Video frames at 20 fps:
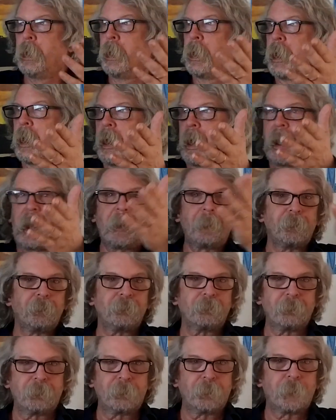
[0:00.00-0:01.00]

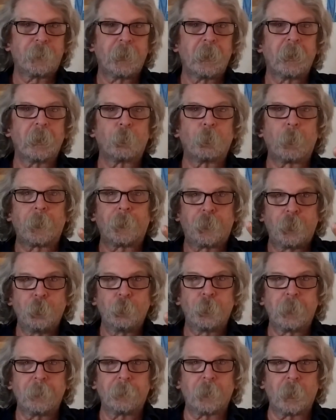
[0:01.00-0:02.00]
I'm dealing with two
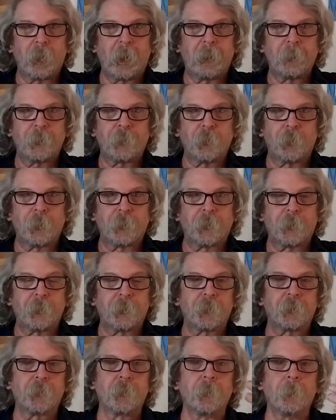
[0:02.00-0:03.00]
different light
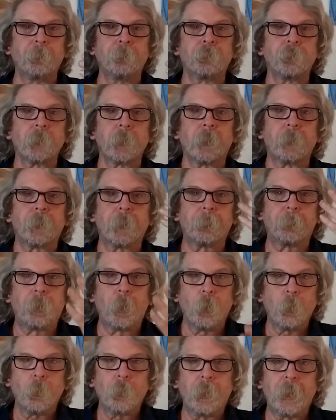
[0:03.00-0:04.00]
sources. The
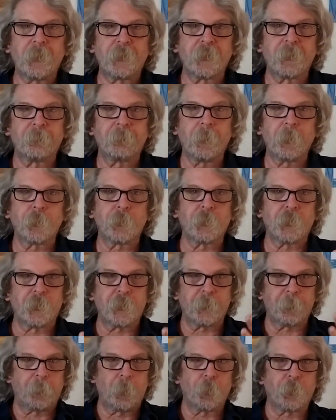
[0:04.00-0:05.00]
polarizing filter is
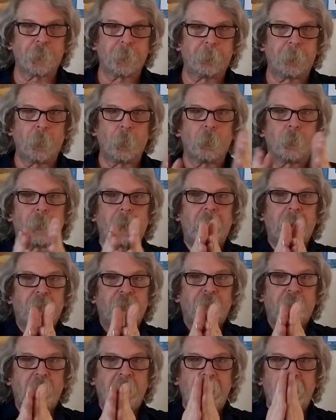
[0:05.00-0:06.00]
supposed to
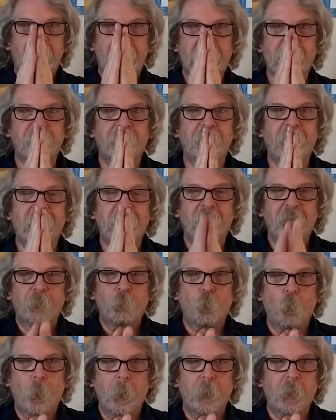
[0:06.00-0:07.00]
polarize exactly
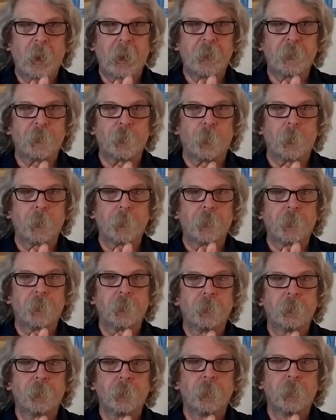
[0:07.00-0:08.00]
one light source.
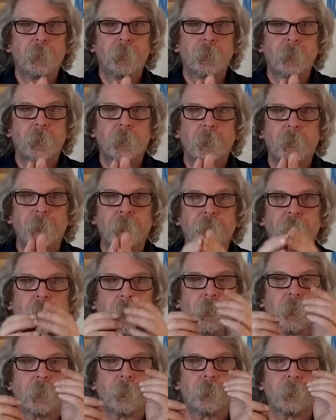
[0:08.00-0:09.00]

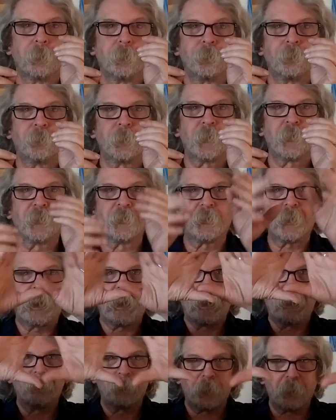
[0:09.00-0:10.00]
So since I
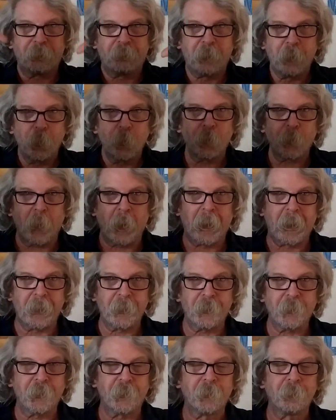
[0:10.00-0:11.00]
have diffuse
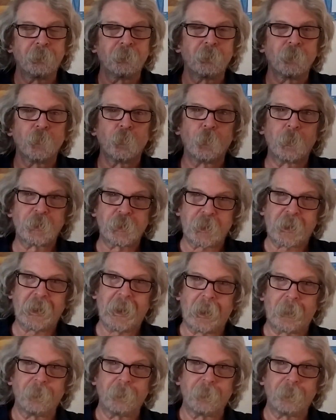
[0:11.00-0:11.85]
lights, which again,